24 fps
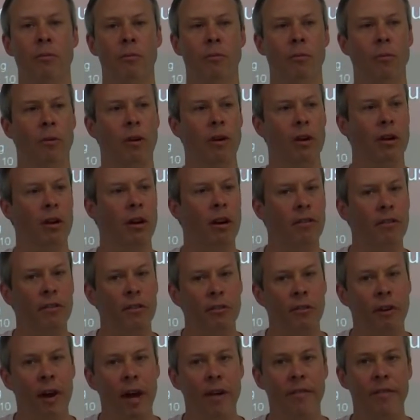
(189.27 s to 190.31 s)
what causes
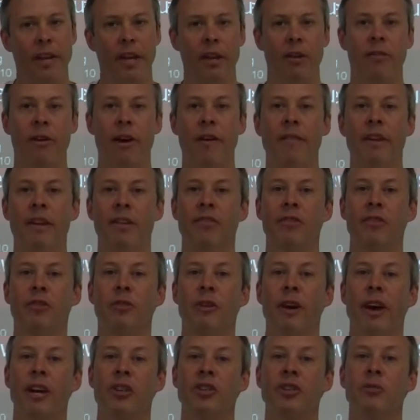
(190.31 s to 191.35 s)
gravity? Gravity is the
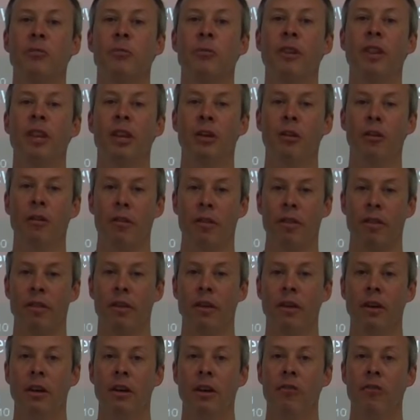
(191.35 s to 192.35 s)
traction with the earth.